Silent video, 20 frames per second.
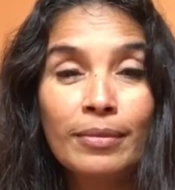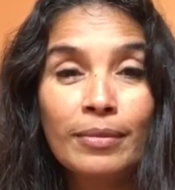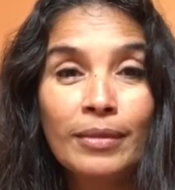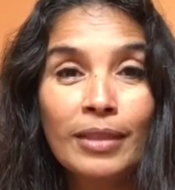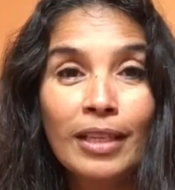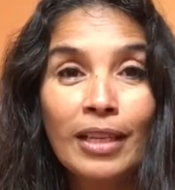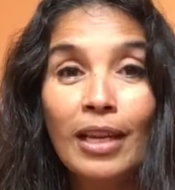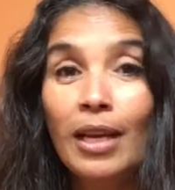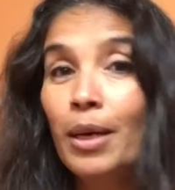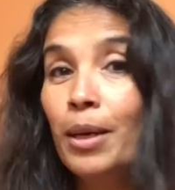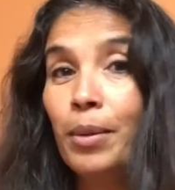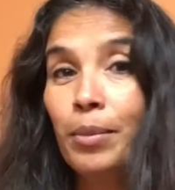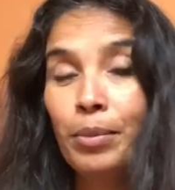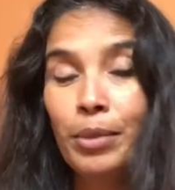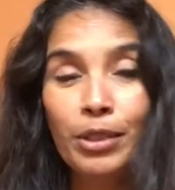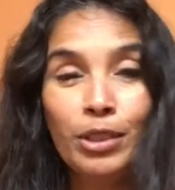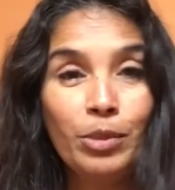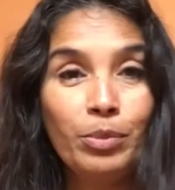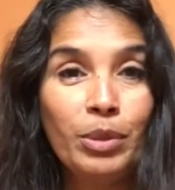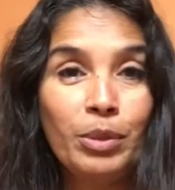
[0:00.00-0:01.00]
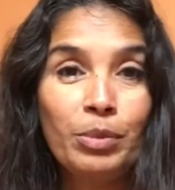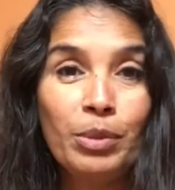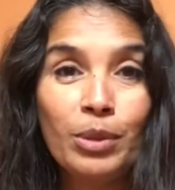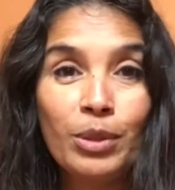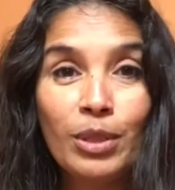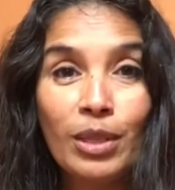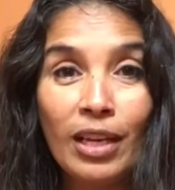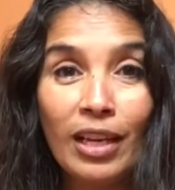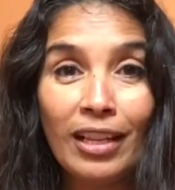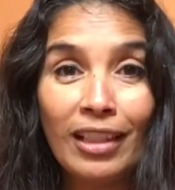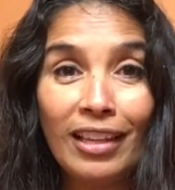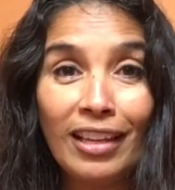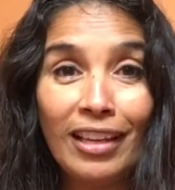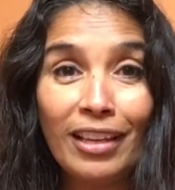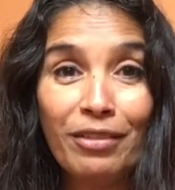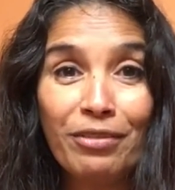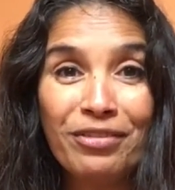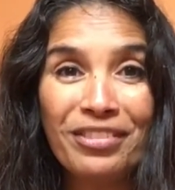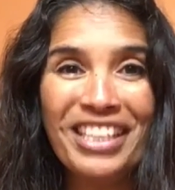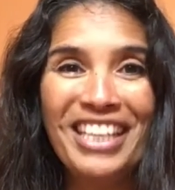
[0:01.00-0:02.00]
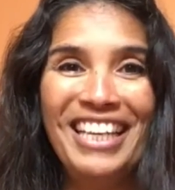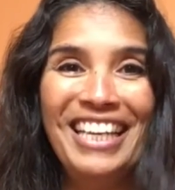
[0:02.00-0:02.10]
A bunch of people are not alive.